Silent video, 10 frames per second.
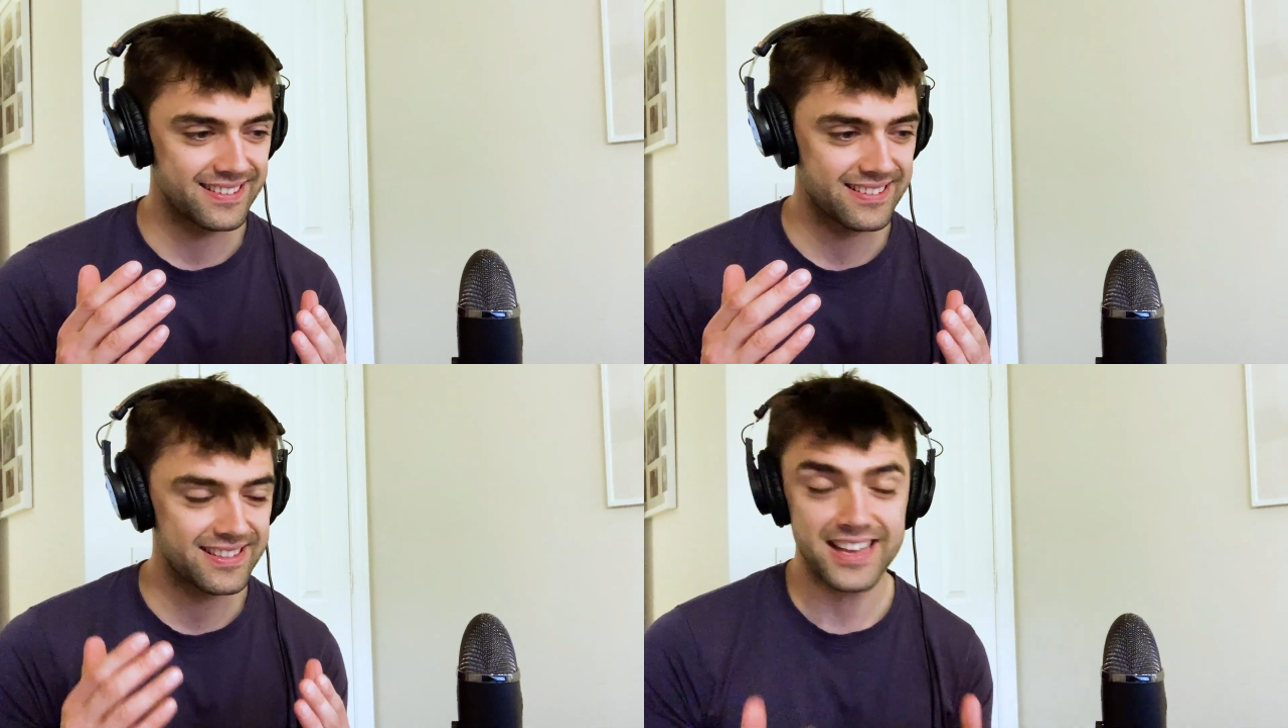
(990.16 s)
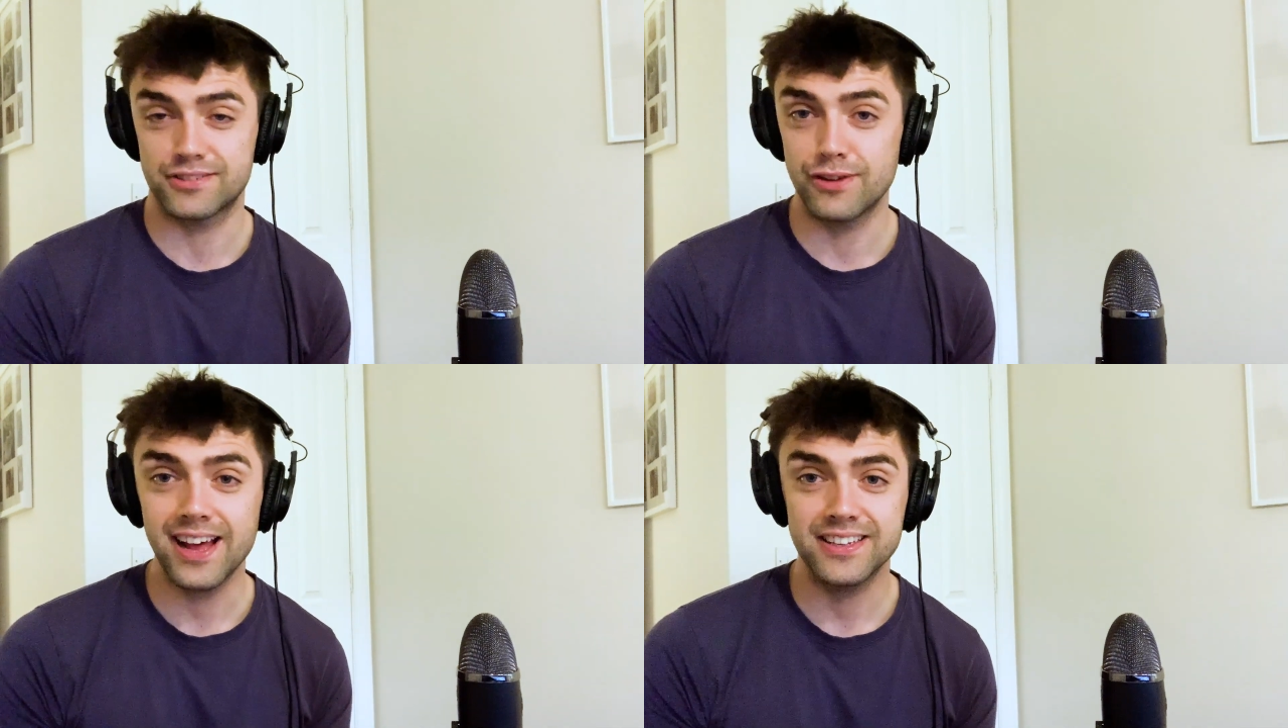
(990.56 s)

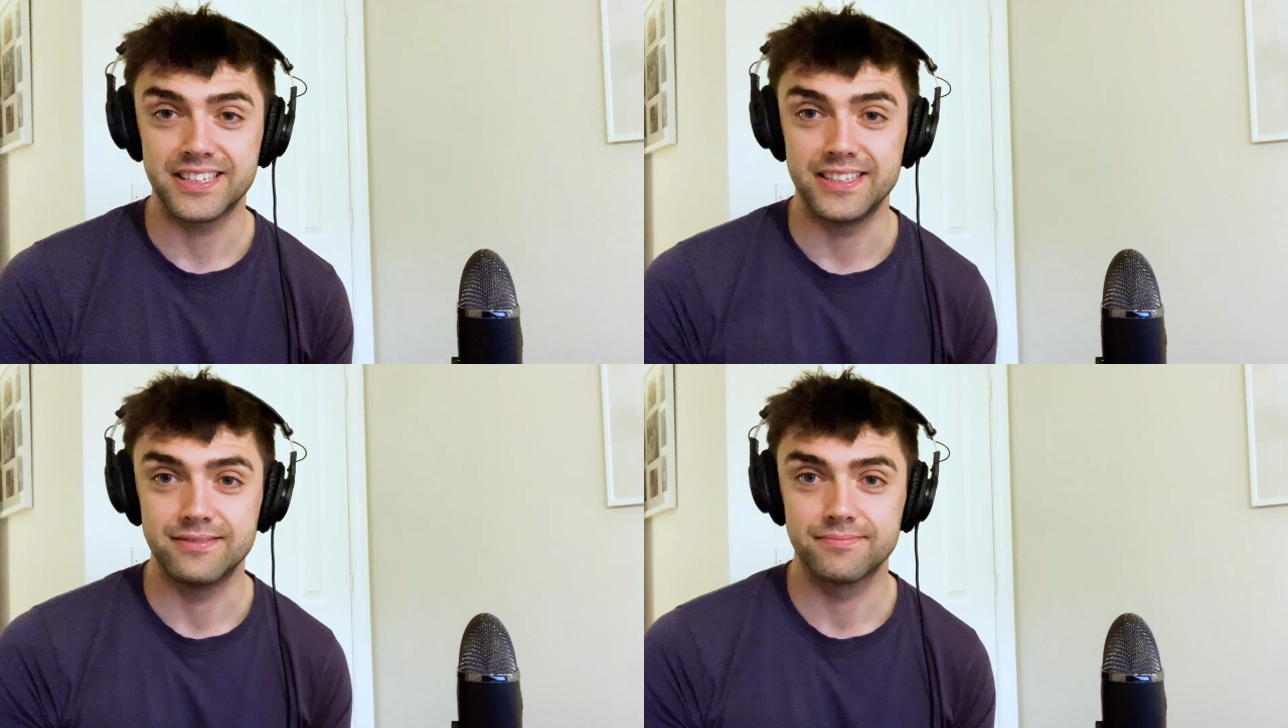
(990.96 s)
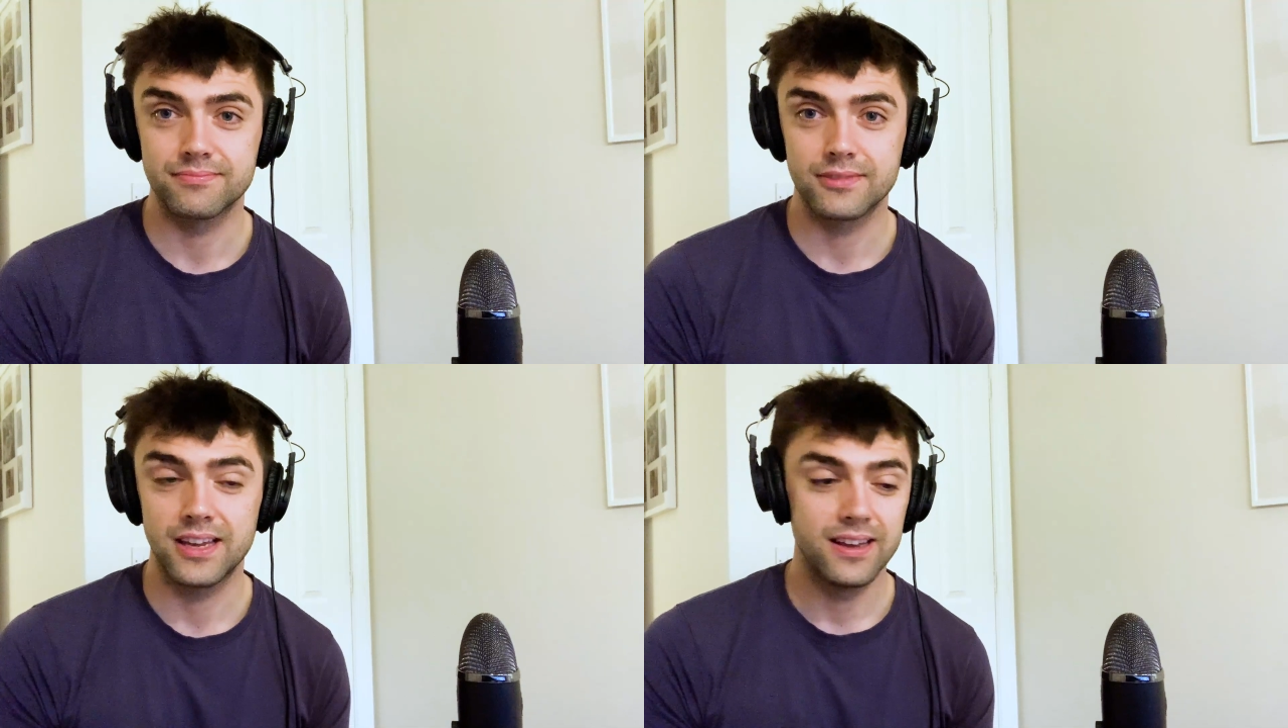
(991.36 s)
that's reality.
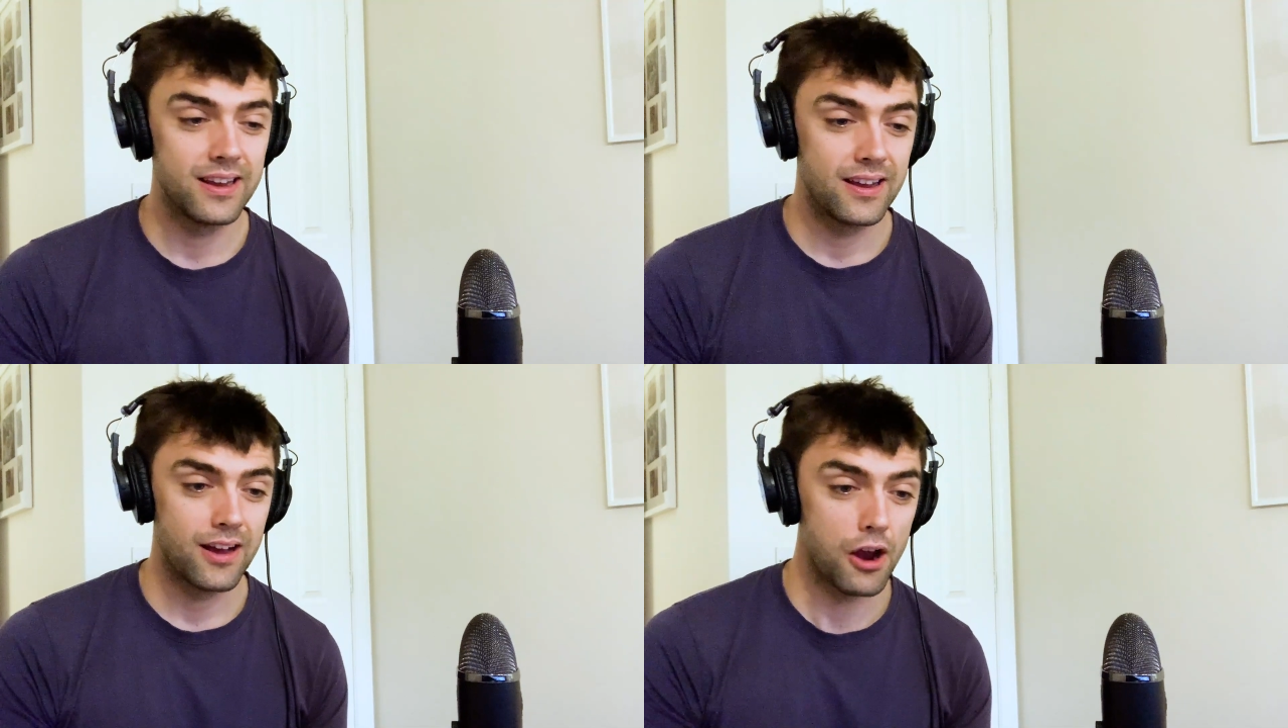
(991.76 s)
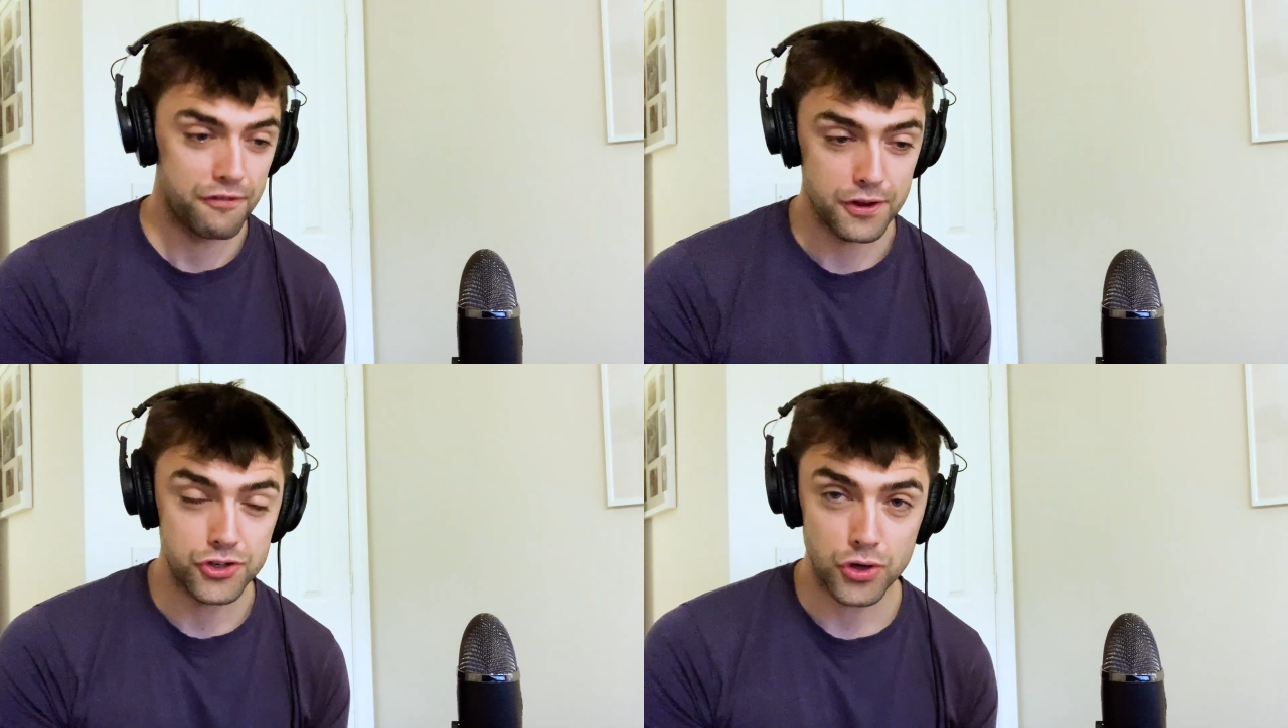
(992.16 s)

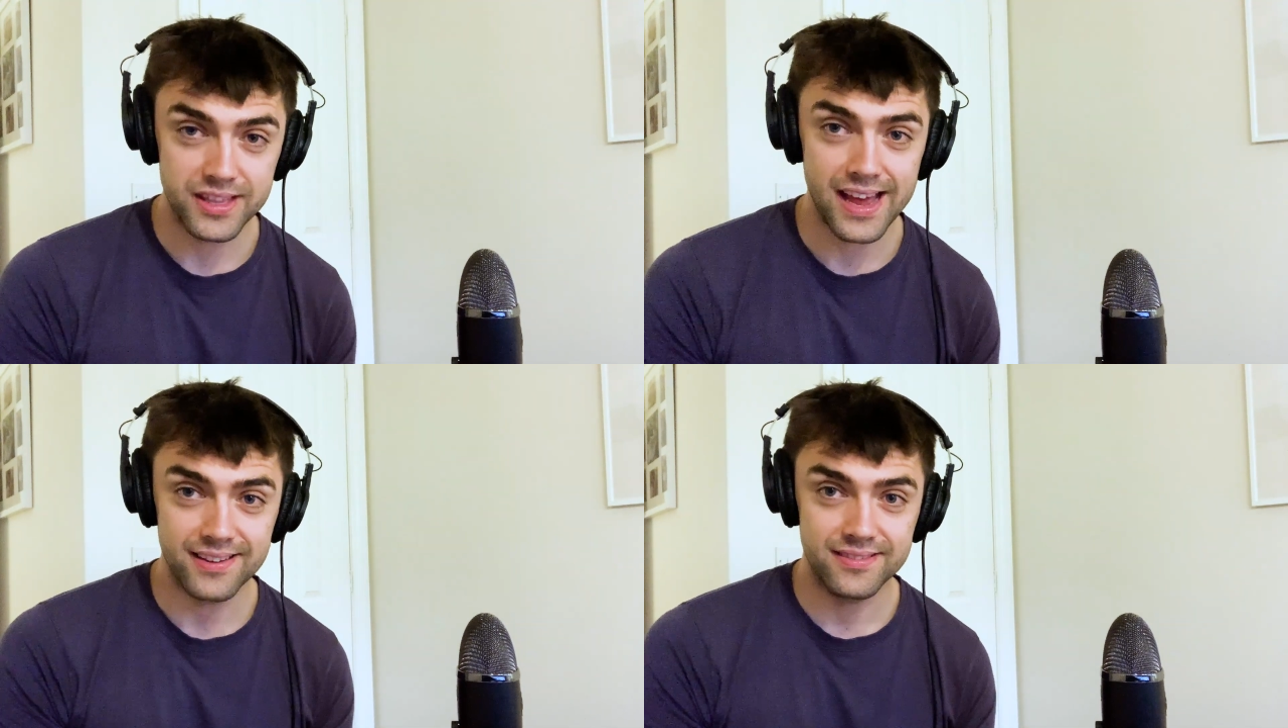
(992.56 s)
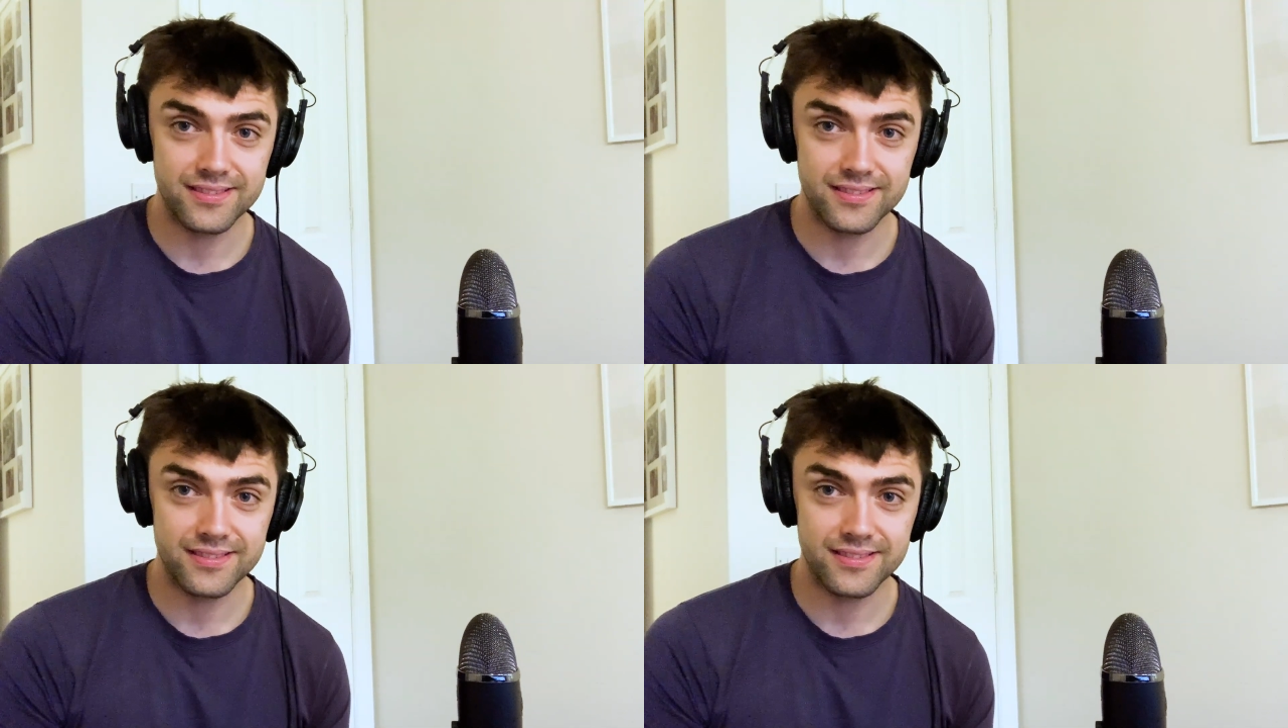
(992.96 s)
Hopefully you enjoyed that.